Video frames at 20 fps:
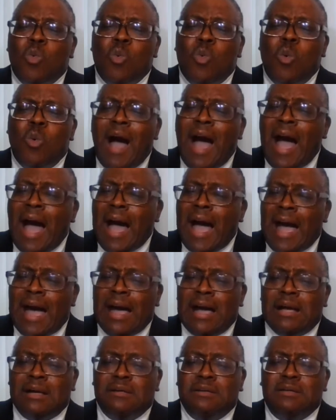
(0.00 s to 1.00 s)
Why?
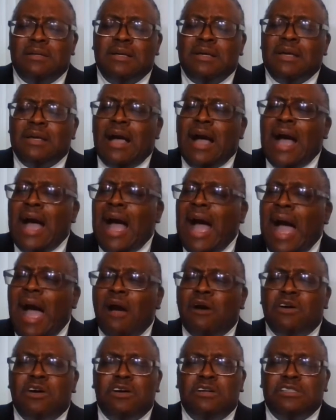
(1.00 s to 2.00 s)
How
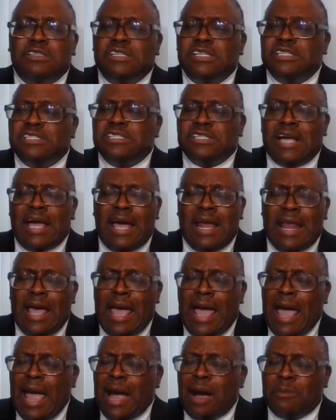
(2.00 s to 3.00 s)
could this have
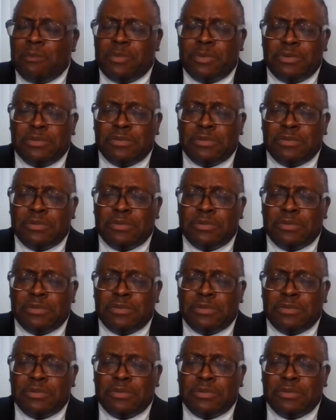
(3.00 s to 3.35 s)
happened?